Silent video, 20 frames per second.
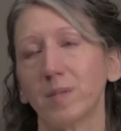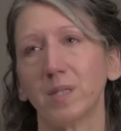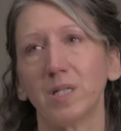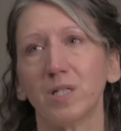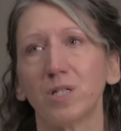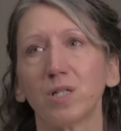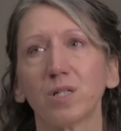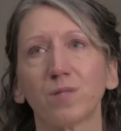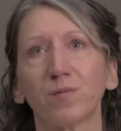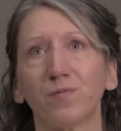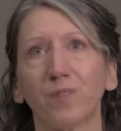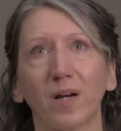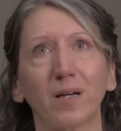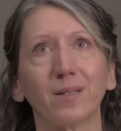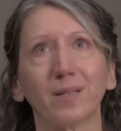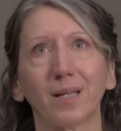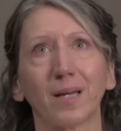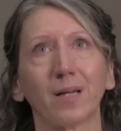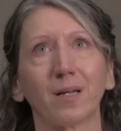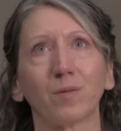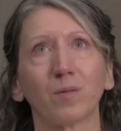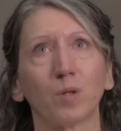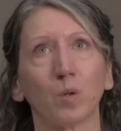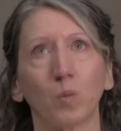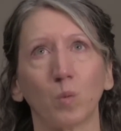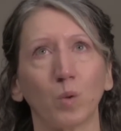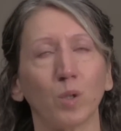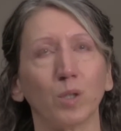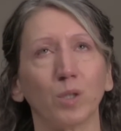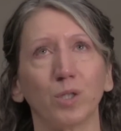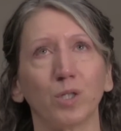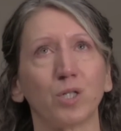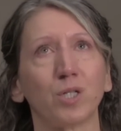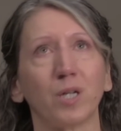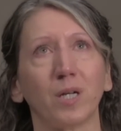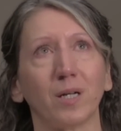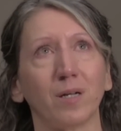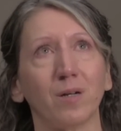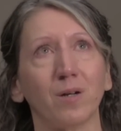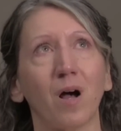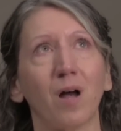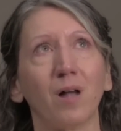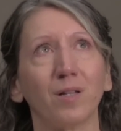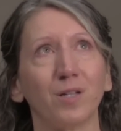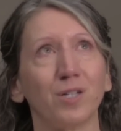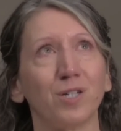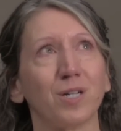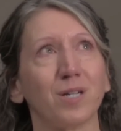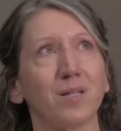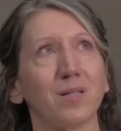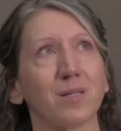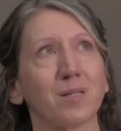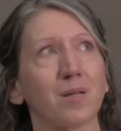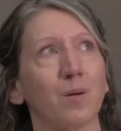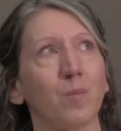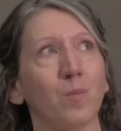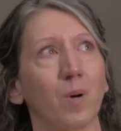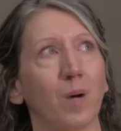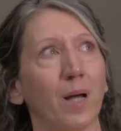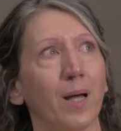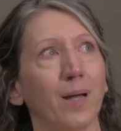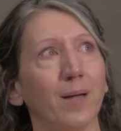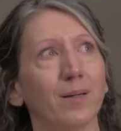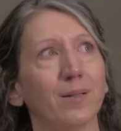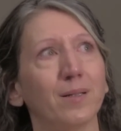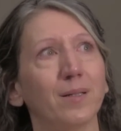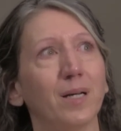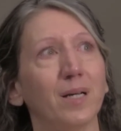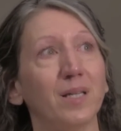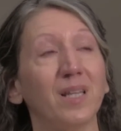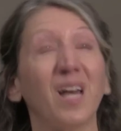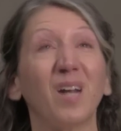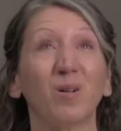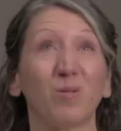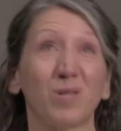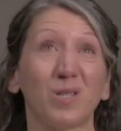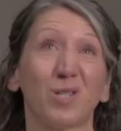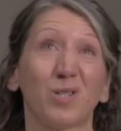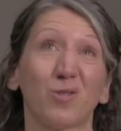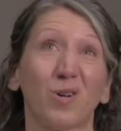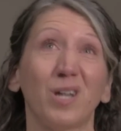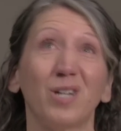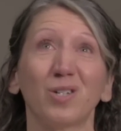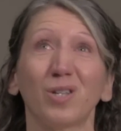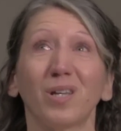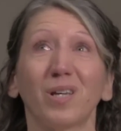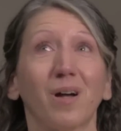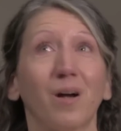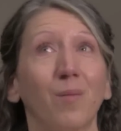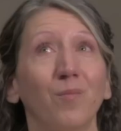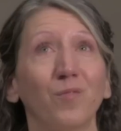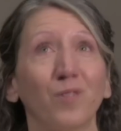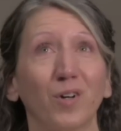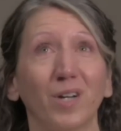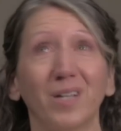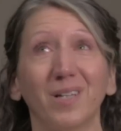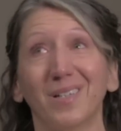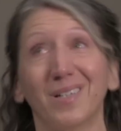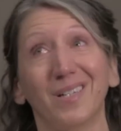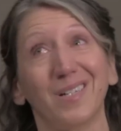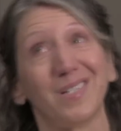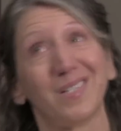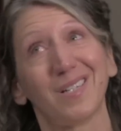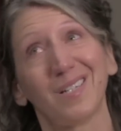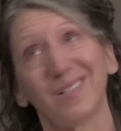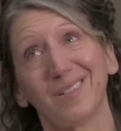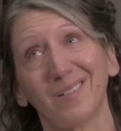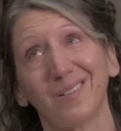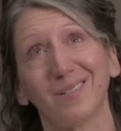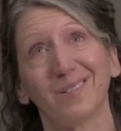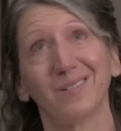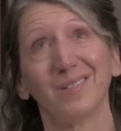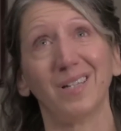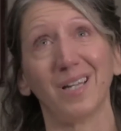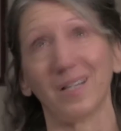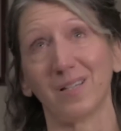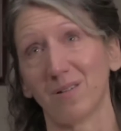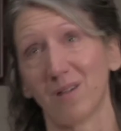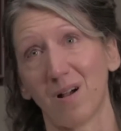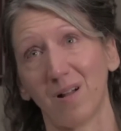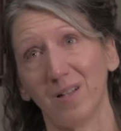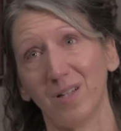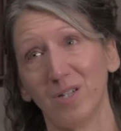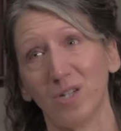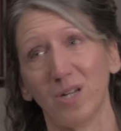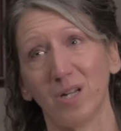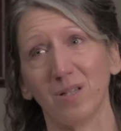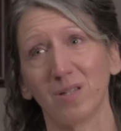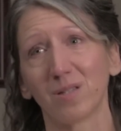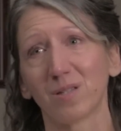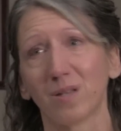It just felt like the world should acknowledge it in some way. And then it was strangely comforting that it didn't acknowledge it.